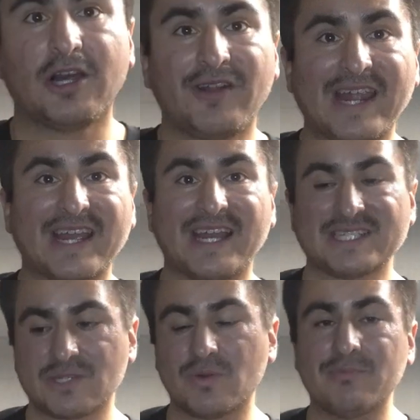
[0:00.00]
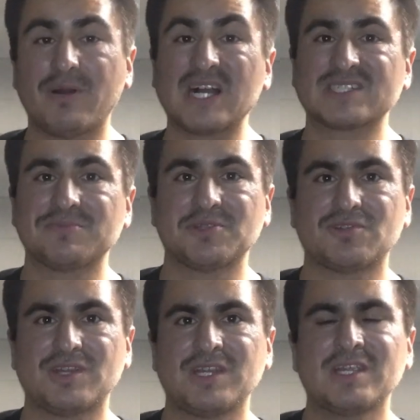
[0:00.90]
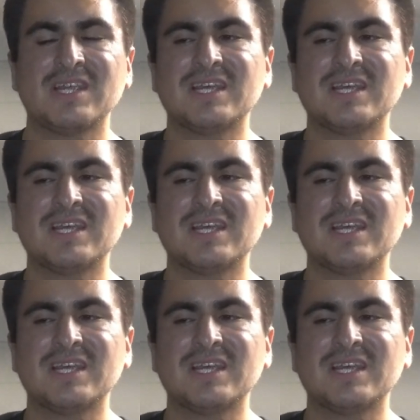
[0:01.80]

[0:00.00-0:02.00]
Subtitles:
Alright guys, so we're in box number 3.